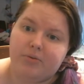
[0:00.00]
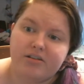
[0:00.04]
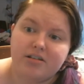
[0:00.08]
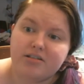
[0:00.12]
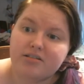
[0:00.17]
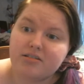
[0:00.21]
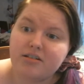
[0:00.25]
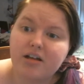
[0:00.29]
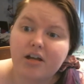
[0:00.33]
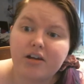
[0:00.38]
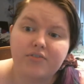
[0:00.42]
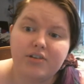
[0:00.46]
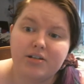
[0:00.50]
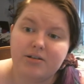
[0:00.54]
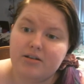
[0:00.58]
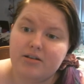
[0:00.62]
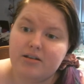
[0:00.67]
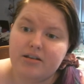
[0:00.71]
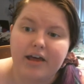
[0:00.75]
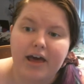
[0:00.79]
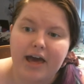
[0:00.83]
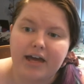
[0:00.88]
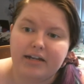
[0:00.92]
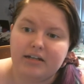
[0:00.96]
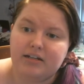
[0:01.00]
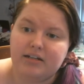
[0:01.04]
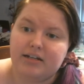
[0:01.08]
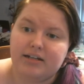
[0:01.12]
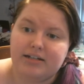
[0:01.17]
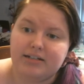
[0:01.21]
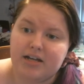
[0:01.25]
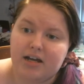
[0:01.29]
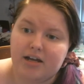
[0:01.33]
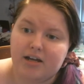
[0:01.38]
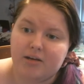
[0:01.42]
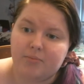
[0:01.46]
That's not even the editing
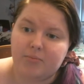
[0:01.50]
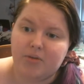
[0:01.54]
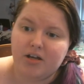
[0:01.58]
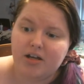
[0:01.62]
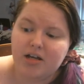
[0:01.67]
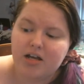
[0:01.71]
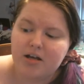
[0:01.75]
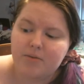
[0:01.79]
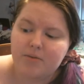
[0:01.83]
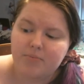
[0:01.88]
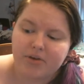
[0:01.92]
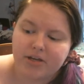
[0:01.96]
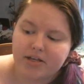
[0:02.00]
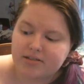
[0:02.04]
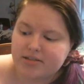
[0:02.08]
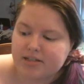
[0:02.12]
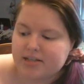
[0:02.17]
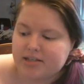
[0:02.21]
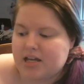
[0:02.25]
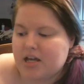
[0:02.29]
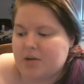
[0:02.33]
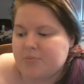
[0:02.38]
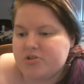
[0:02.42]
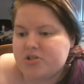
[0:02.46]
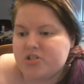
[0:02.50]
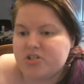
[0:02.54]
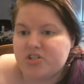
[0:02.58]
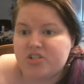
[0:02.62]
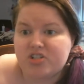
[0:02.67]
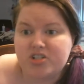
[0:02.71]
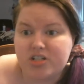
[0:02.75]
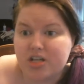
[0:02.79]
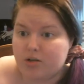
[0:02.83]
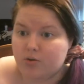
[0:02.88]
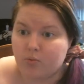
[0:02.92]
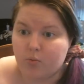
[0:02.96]
time because the camera just
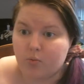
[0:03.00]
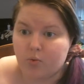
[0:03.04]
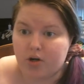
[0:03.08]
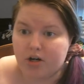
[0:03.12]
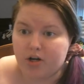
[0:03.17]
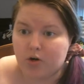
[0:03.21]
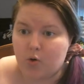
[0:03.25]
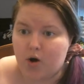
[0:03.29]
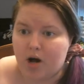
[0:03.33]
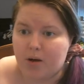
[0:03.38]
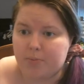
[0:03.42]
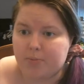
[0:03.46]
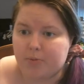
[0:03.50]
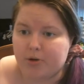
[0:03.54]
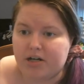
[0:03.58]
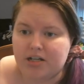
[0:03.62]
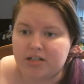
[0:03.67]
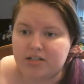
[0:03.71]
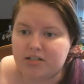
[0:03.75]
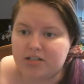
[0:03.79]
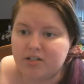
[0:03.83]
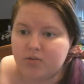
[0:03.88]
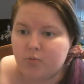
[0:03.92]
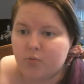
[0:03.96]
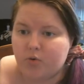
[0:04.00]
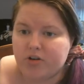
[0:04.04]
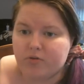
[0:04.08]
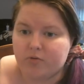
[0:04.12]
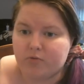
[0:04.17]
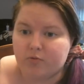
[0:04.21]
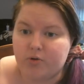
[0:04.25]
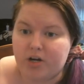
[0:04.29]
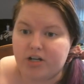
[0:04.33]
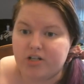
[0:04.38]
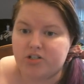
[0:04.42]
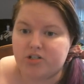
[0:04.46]
didn't want to cooperate. It didn't want to
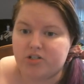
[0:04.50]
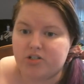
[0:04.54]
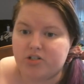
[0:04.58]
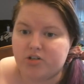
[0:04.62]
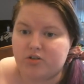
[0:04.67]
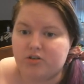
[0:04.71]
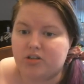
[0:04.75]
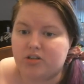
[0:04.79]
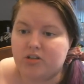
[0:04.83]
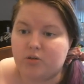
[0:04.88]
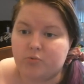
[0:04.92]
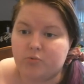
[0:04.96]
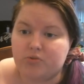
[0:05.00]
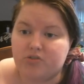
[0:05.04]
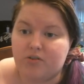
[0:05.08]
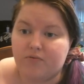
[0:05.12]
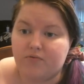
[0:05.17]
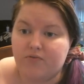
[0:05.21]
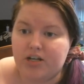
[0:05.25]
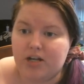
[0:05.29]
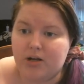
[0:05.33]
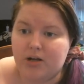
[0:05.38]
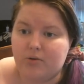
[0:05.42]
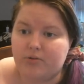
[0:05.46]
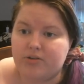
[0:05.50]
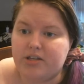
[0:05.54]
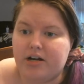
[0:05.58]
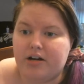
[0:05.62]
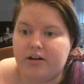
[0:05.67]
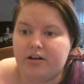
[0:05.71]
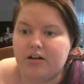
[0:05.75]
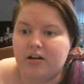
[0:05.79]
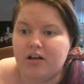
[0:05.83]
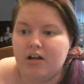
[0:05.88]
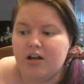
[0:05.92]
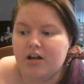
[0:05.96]
register that there was a video
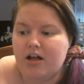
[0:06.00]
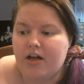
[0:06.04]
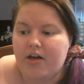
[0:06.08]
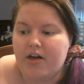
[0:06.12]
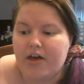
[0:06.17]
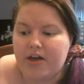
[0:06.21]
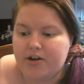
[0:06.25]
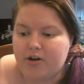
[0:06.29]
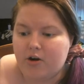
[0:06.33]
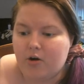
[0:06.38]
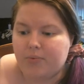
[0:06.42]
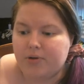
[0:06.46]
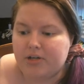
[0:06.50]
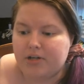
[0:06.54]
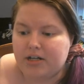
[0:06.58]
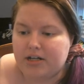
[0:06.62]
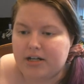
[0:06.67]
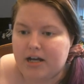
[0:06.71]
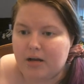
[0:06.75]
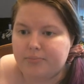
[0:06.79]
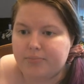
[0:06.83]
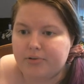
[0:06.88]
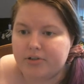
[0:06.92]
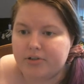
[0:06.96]
there and open it up.